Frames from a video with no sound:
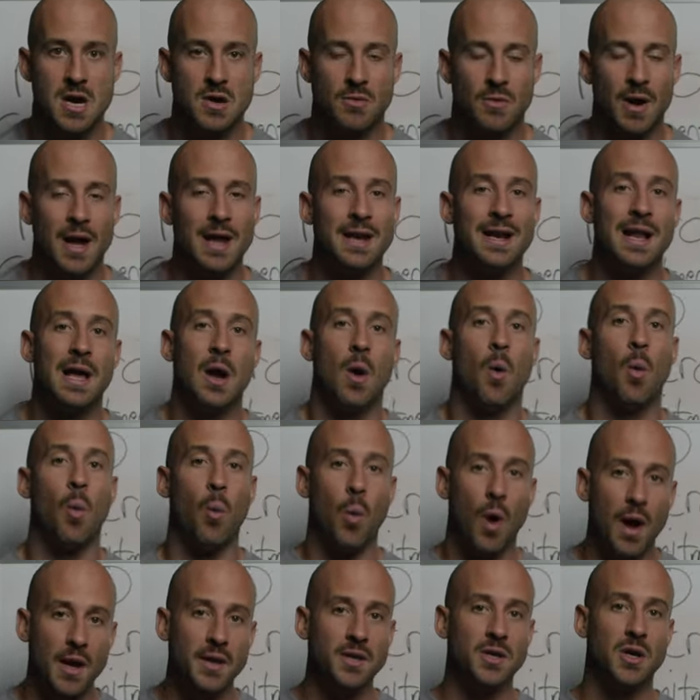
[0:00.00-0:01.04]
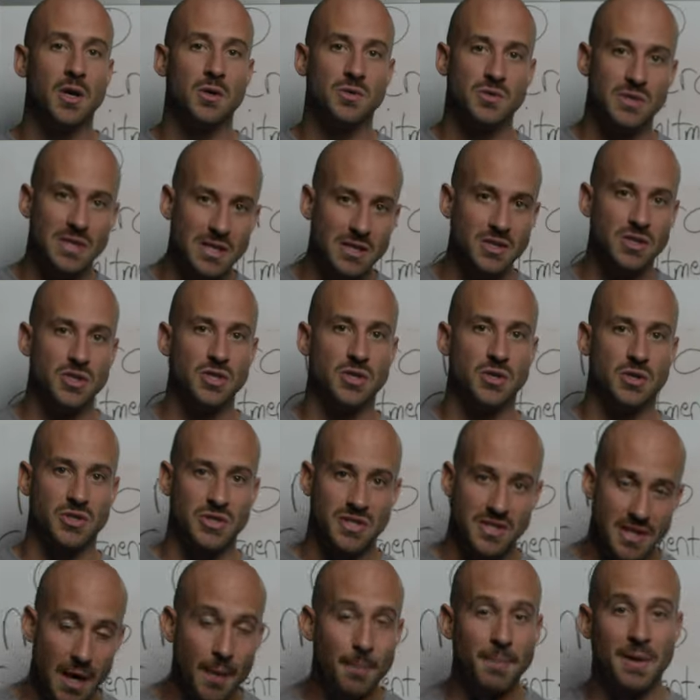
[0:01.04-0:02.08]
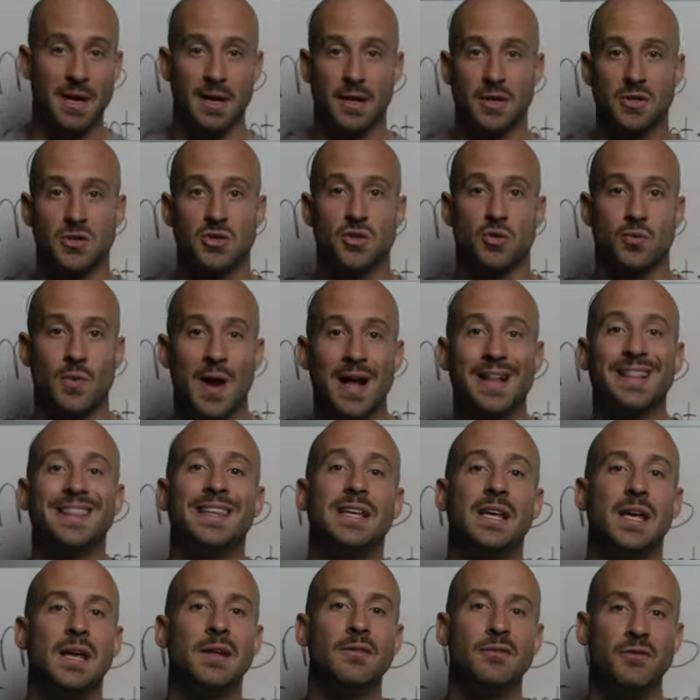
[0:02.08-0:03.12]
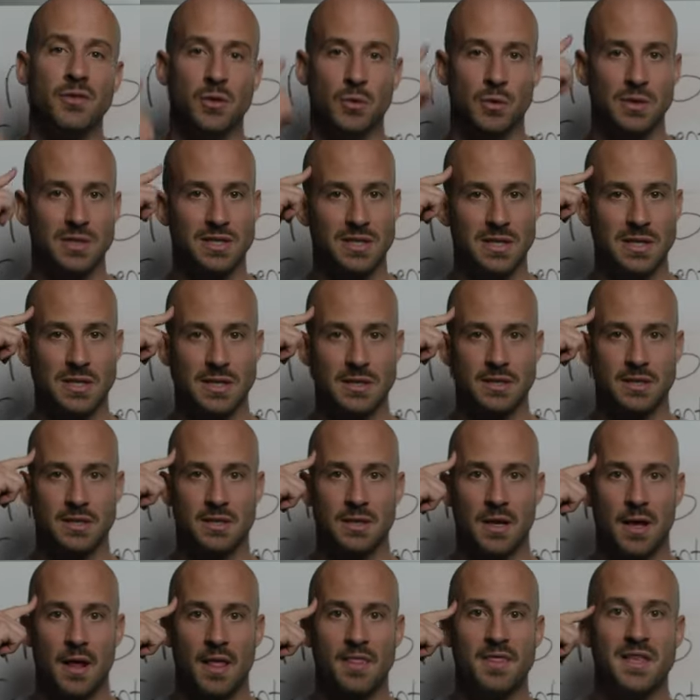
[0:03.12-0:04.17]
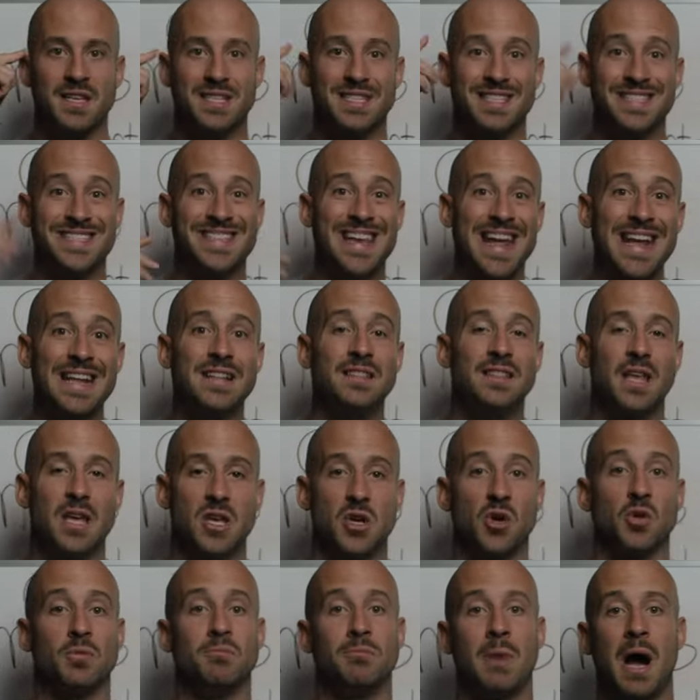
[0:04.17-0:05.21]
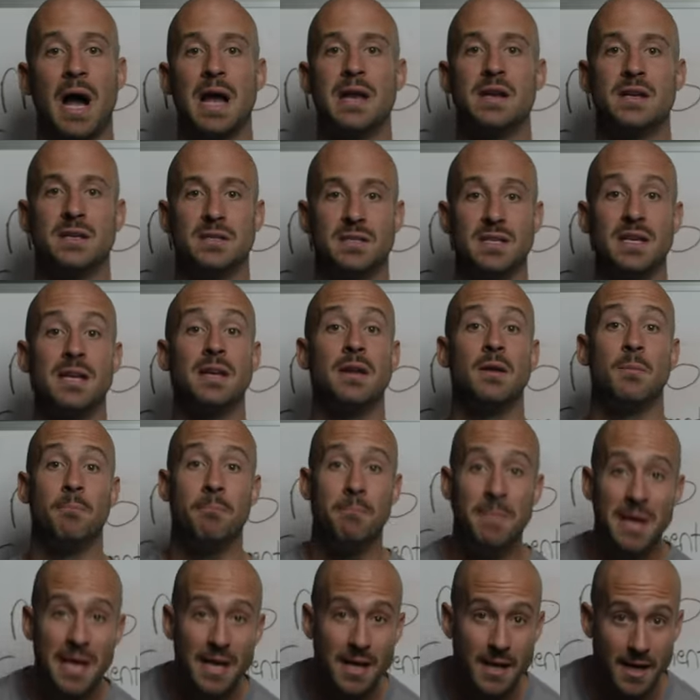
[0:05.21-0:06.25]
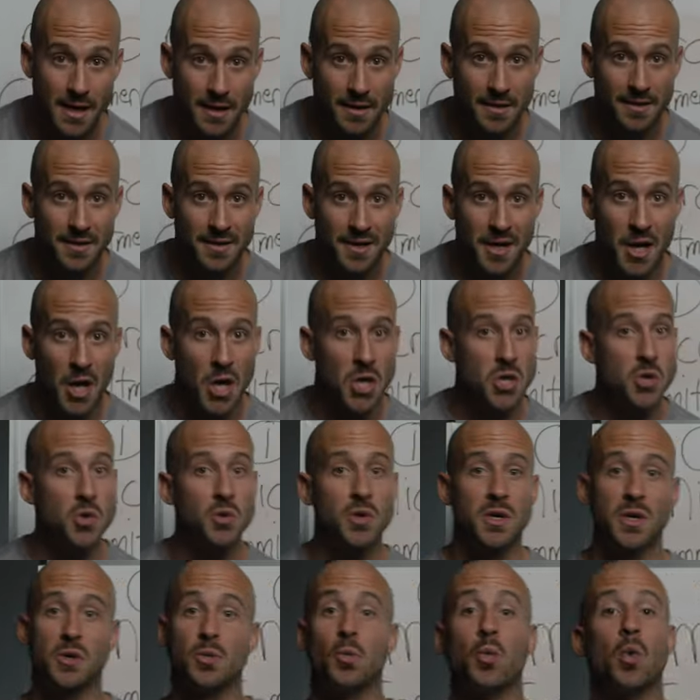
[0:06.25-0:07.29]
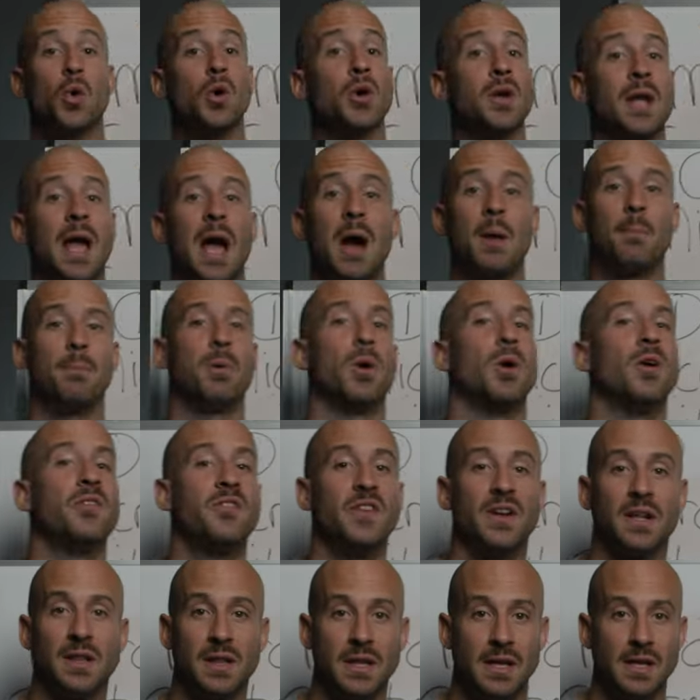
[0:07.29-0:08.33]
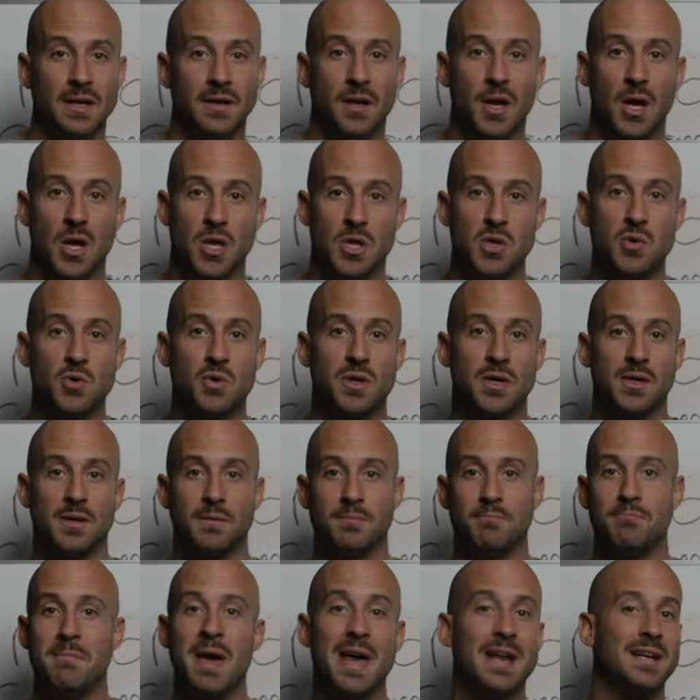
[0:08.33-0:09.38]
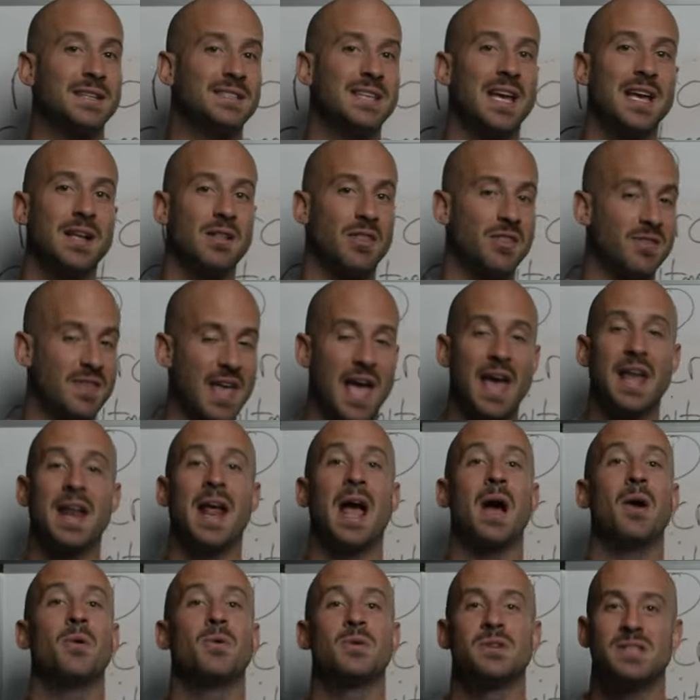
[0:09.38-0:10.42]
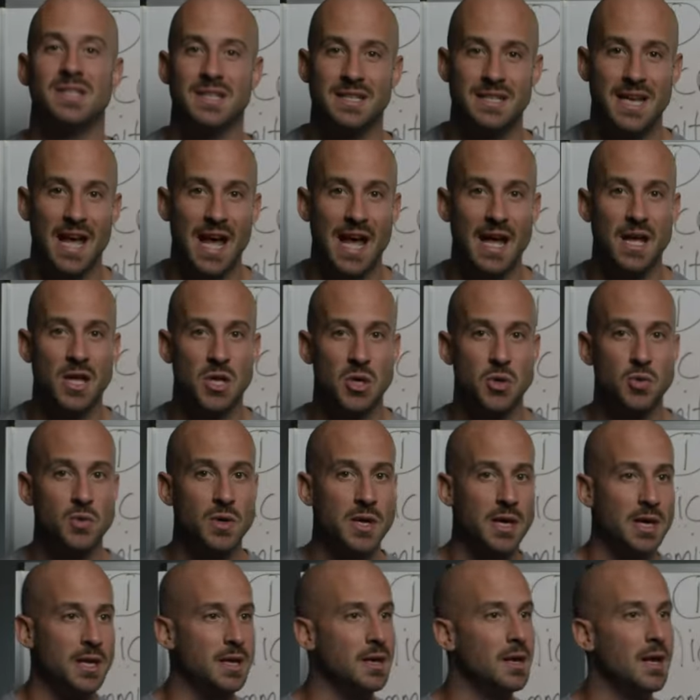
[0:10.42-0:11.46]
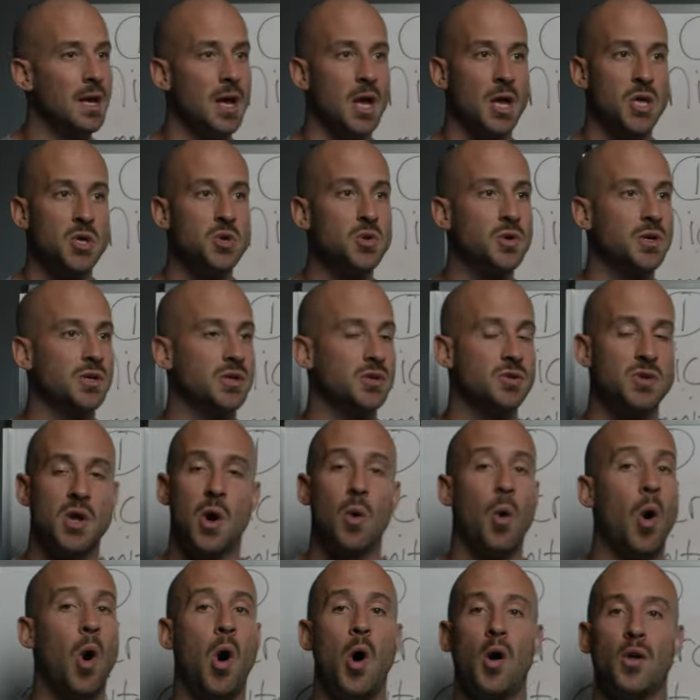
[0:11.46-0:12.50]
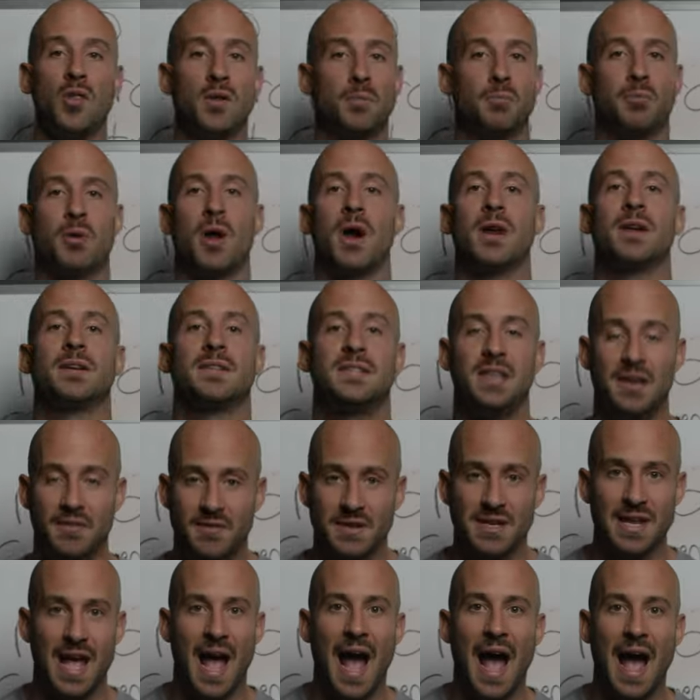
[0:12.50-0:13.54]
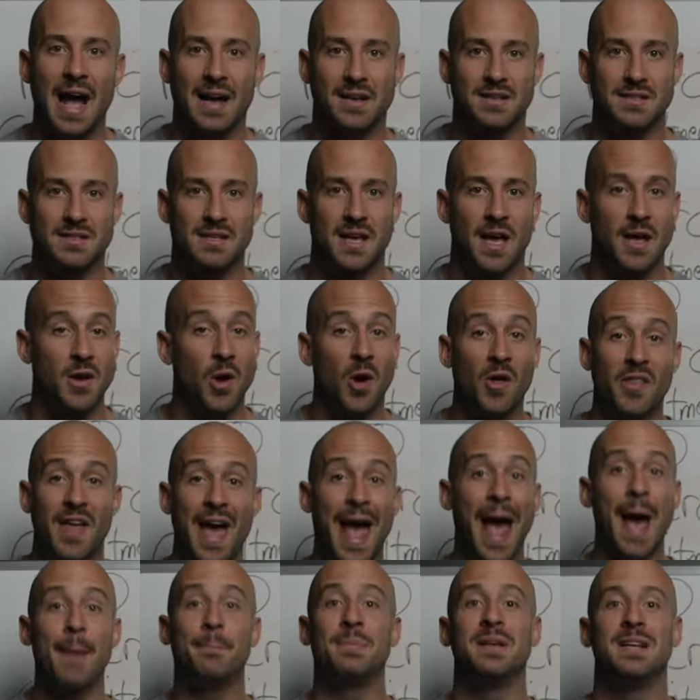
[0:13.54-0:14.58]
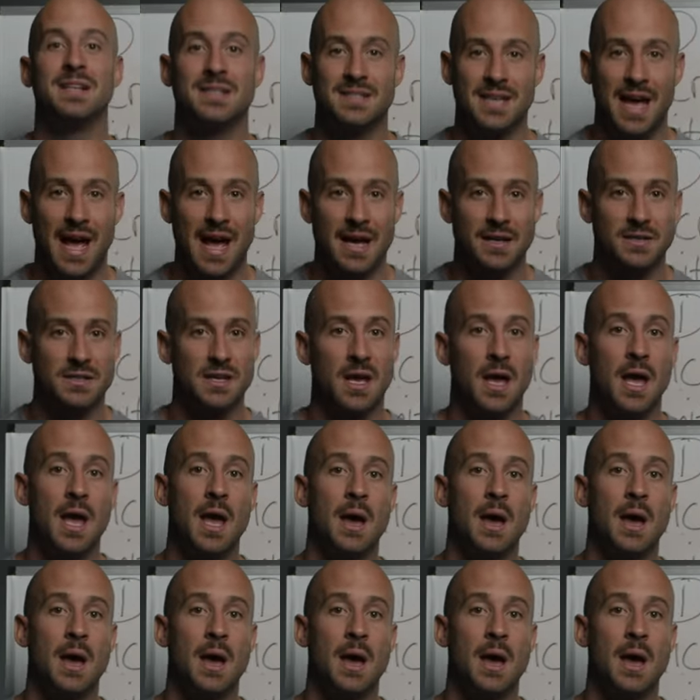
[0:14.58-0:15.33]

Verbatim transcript: right? What goes into your stomach directly influences the state that your mind is in, meaning you could work out perfectly. You could meditate 10 hours a day. You can you can know all the productivity hacks and all the happiness hacks.